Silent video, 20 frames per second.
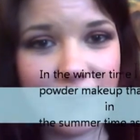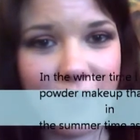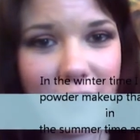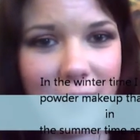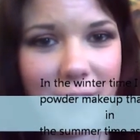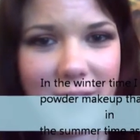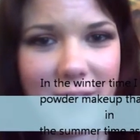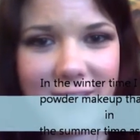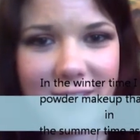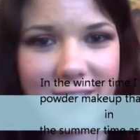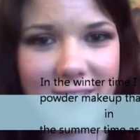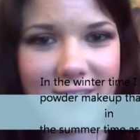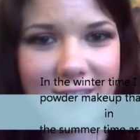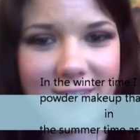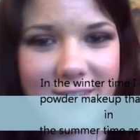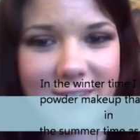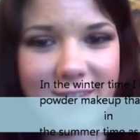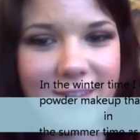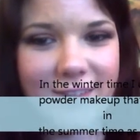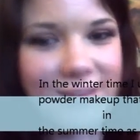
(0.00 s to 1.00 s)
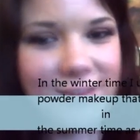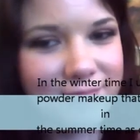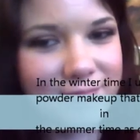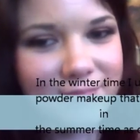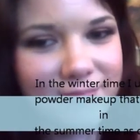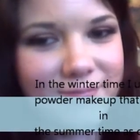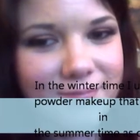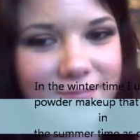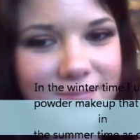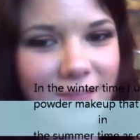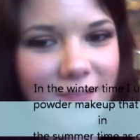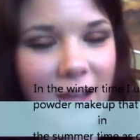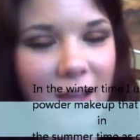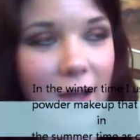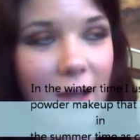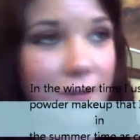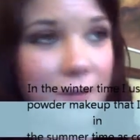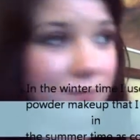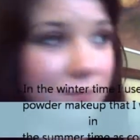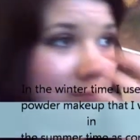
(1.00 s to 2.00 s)
that makes sense.
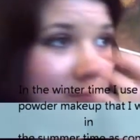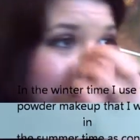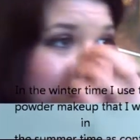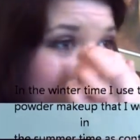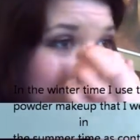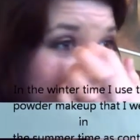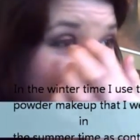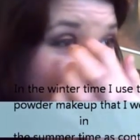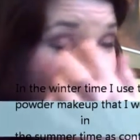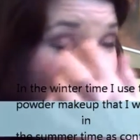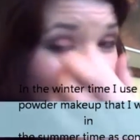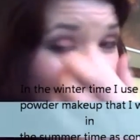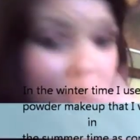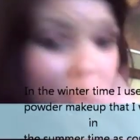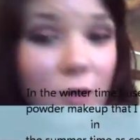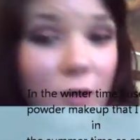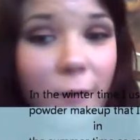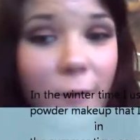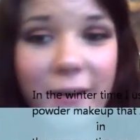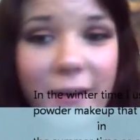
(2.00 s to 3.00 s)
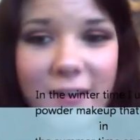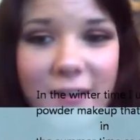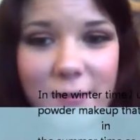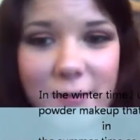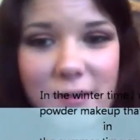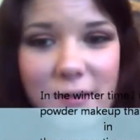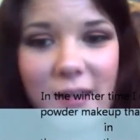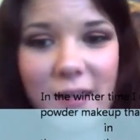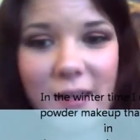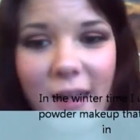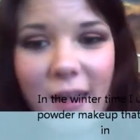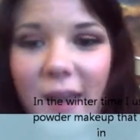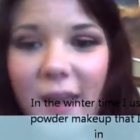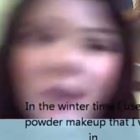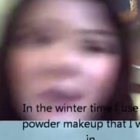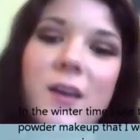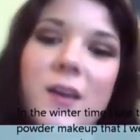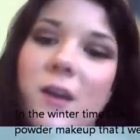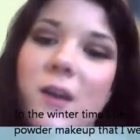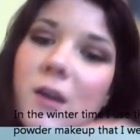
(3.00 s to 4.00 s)
But you don't want it to be like
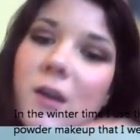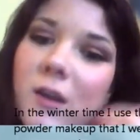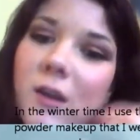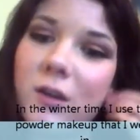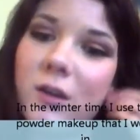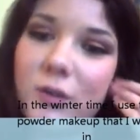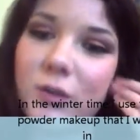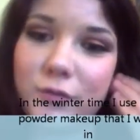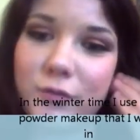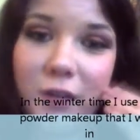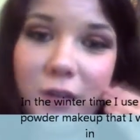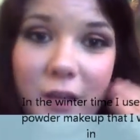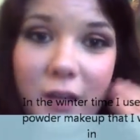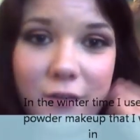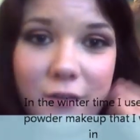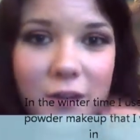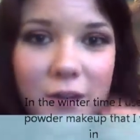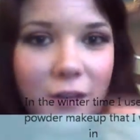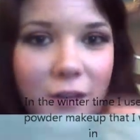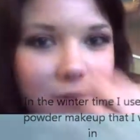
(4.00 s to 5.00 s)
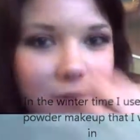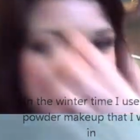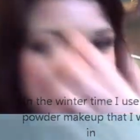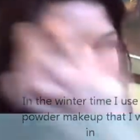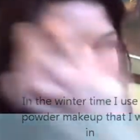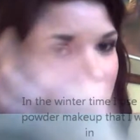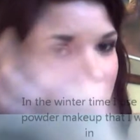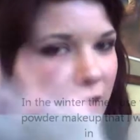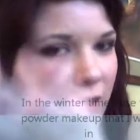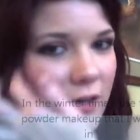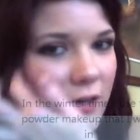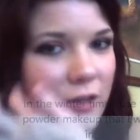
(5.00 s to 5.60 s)
really, really, really dark.